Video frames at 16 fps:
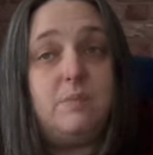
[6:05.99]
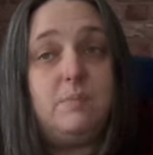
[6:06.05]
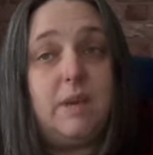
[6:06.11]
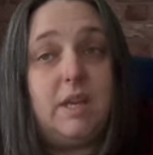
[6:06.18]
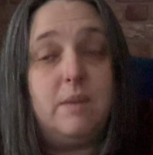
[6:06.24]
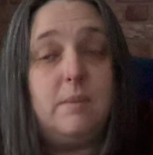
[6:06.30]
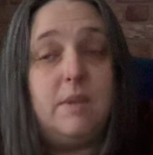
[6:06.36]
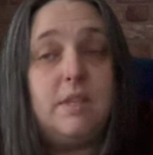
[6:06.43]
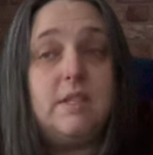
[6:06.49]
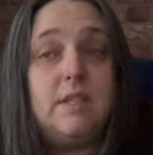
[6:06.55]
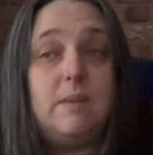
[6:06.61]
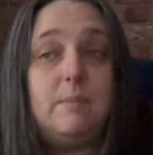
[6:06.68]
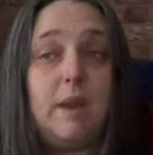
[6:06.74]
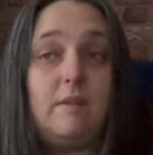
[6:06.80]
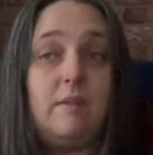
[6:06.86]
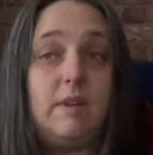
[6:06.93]
bigamously
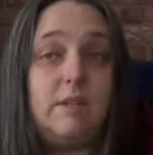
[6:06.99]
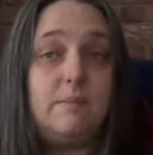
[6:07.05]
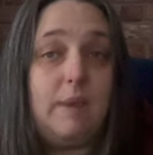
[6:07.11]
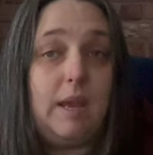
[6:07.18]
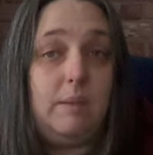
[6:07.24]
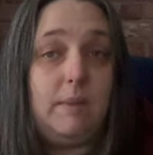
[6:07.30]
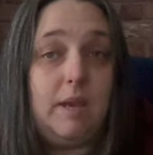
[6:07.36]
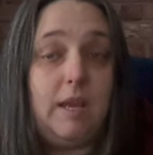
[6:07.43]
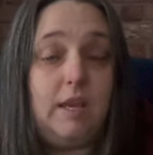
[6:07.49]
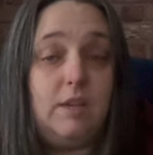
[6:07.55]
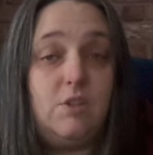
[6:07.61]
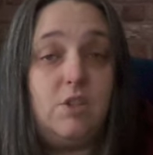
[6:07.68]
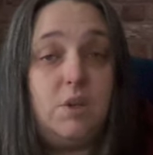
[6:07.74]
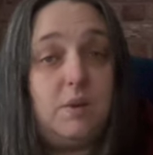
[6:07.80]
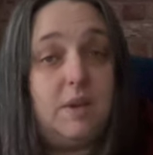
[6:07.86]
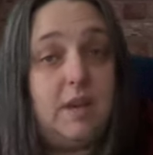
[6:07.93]
married Mamie
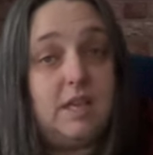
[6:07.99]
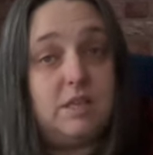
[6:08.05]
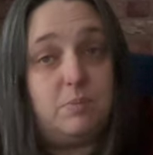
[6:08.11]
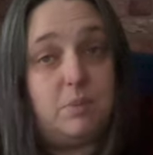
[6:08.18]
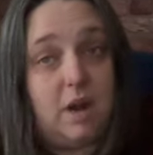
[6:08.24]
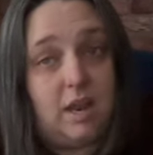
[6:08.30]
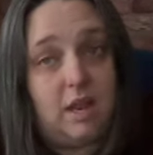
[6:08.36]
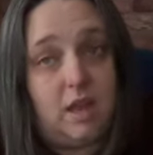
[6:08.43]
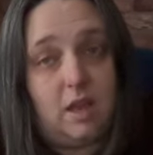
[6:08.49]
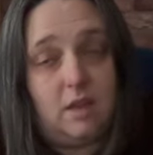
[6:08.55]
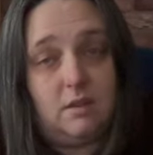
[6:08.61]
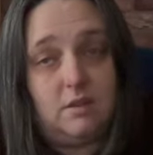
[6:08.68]
2 years prior.